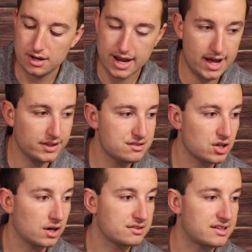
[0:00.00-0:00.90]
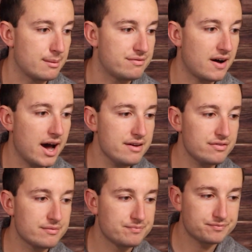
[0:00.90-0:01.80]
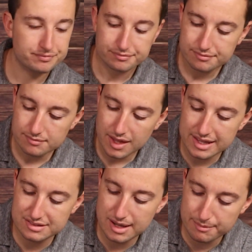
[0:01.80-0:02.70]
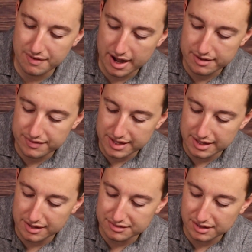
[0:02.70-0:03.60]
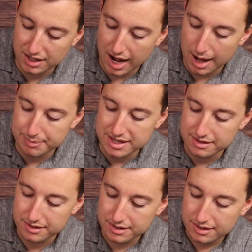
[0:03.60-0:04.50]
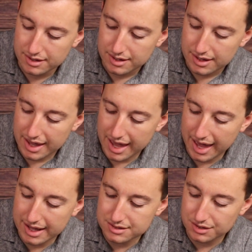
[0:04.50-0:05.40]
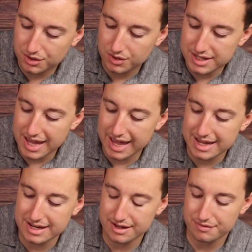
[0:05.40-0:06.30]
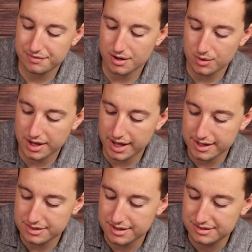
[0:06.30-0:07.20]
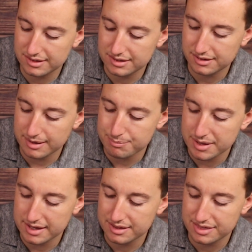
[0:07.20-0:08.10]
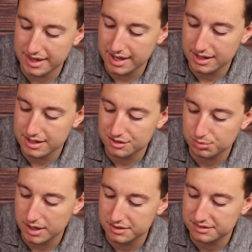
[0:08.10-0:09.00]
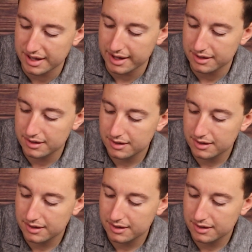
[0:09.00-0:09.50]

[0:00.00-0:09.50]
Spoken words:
Now let's talk step 5. And step 5 is copy and creative, okay? This is a big thing, and here's what I'll say.